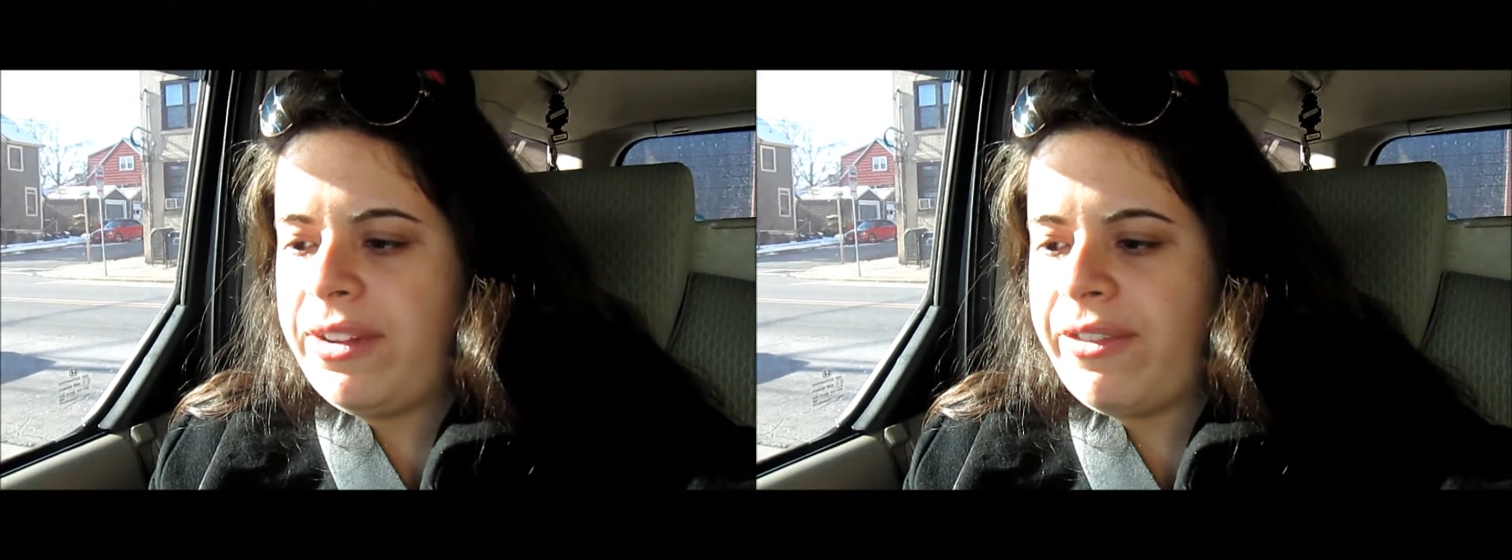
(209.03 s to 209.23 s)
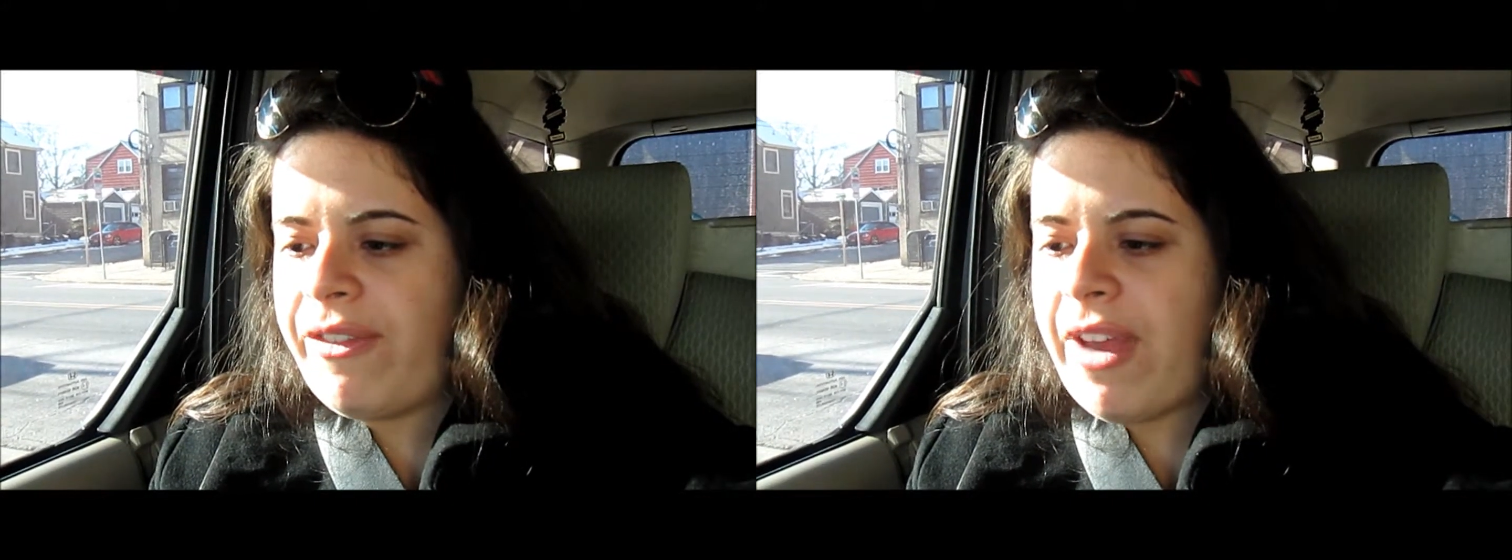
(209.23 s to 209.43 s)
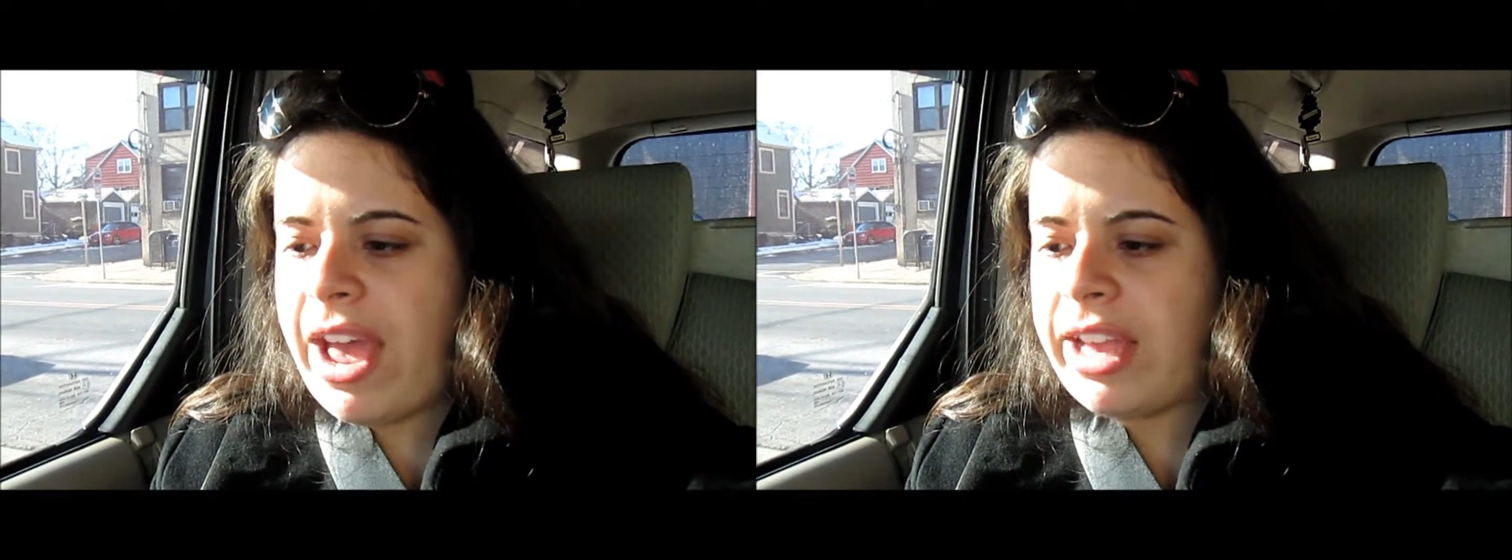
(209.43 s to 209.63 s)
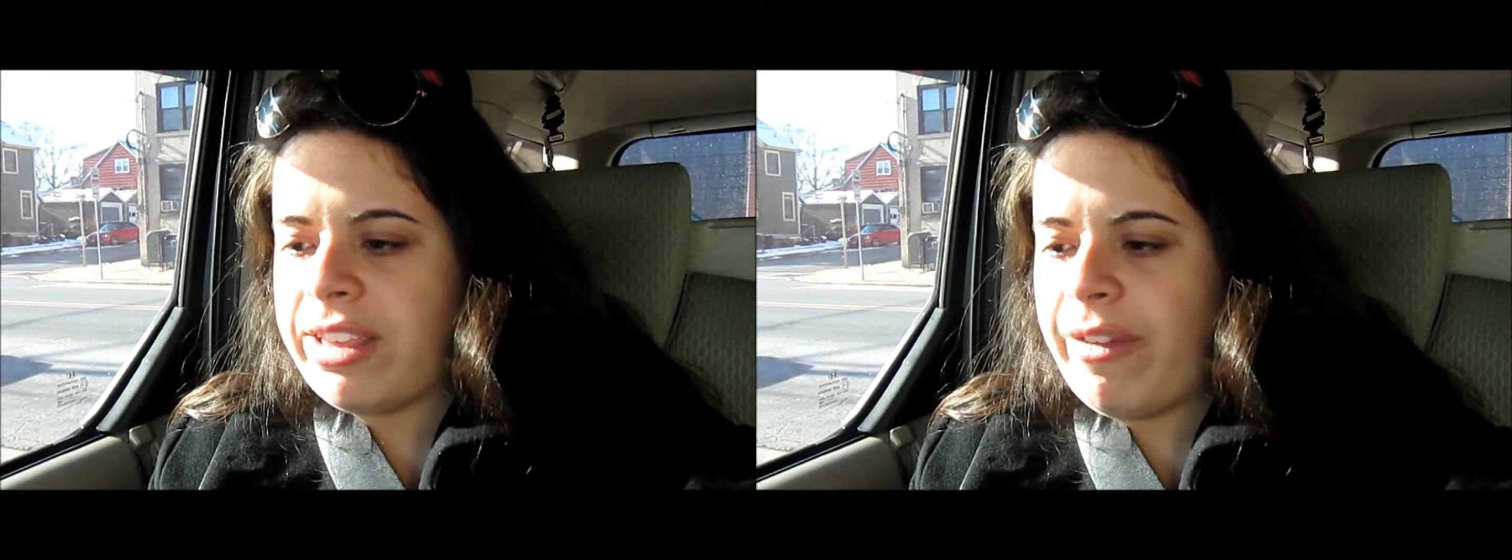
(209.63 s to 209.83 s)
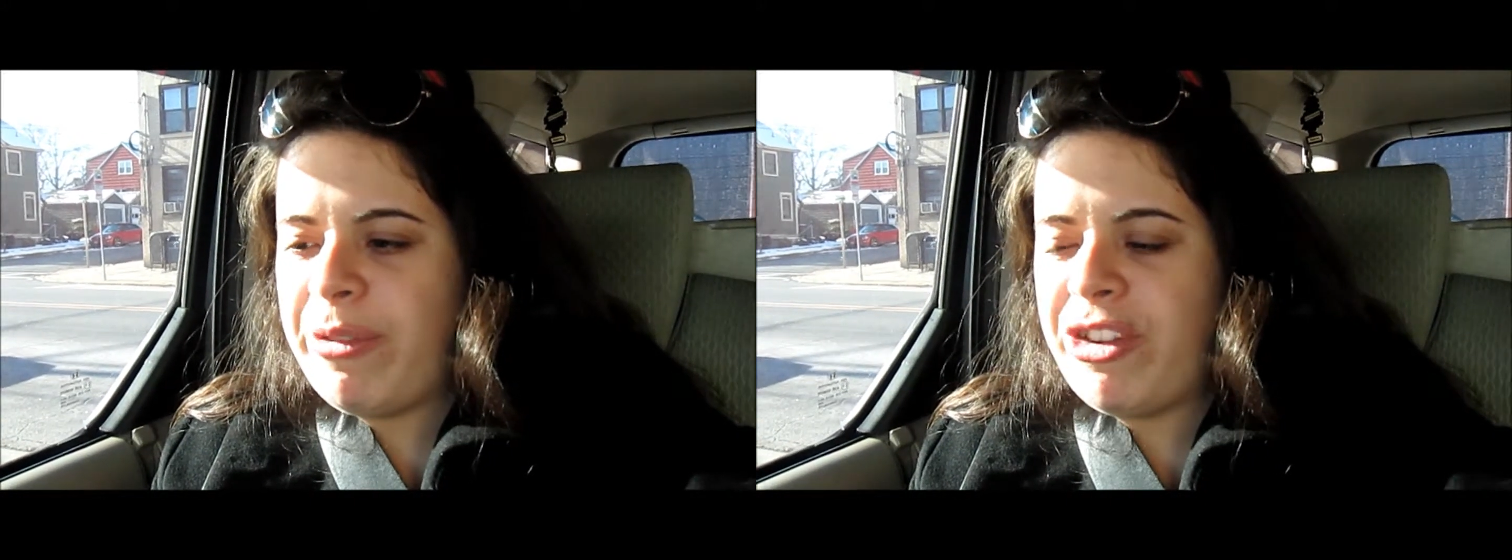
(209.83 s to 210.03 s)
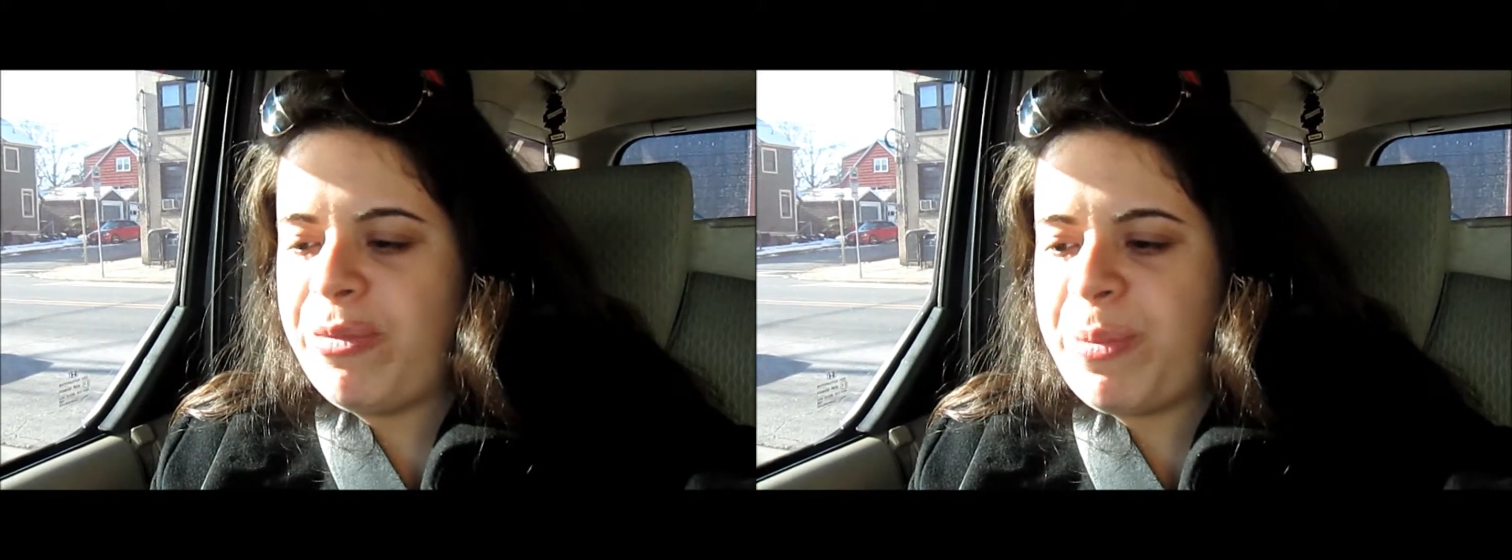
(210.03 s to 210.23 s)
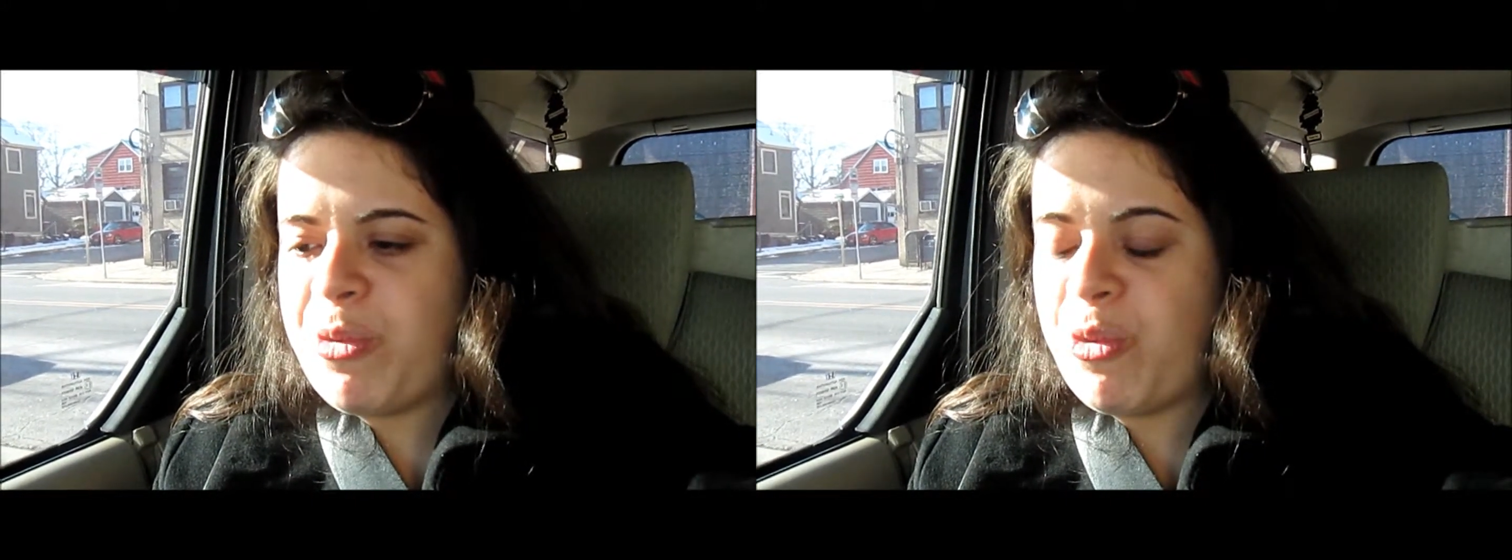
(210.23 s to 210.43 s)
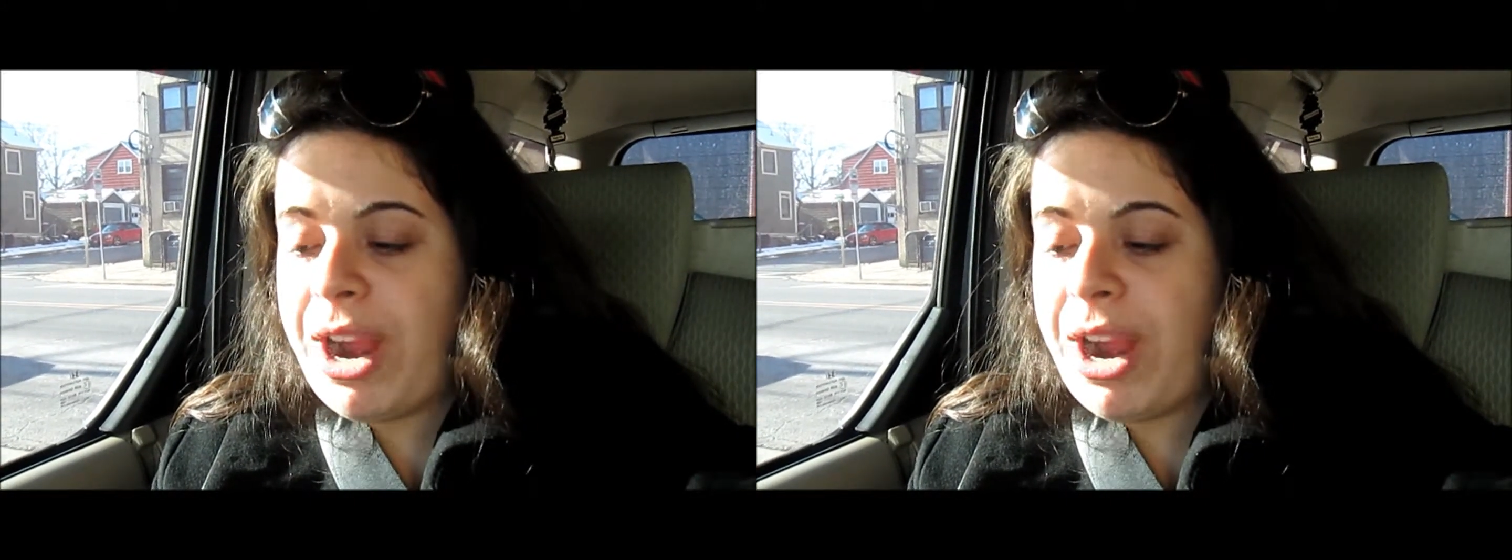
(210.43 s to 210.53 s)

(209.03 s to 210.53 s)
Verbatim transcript: fact, I've just been